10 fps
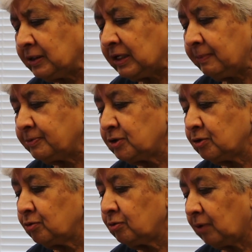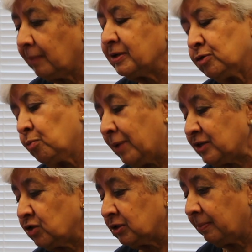keeps you, I mean, you
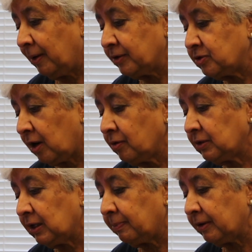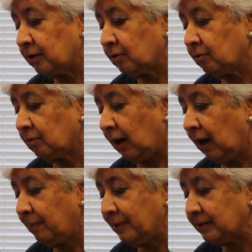mentioned about drought keeping you
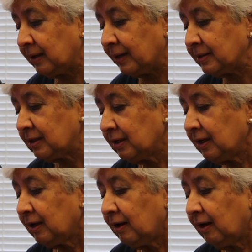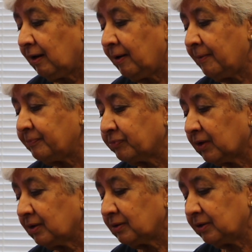up at night, the
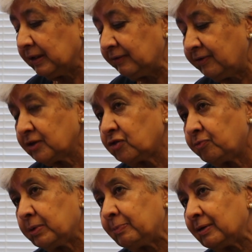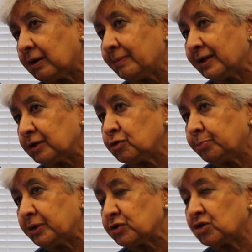influx of people coming into
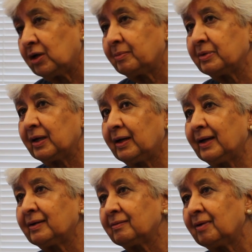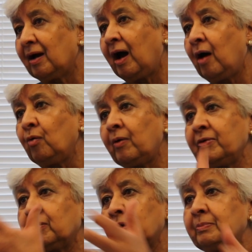British Columbia, and how are
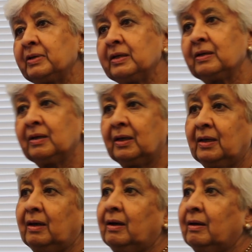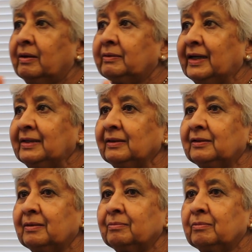we going to be getting
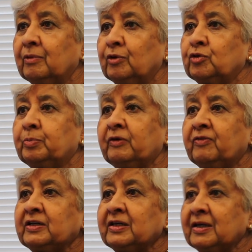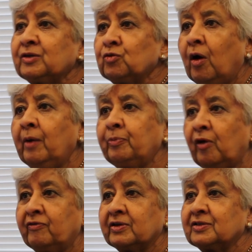them to be fitted into our
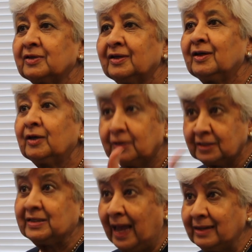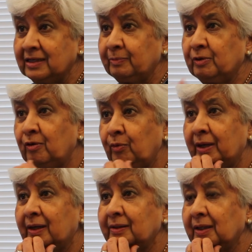province? Does that keep you
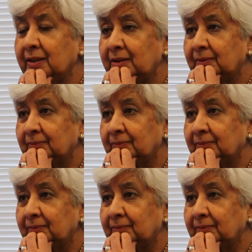awake at night?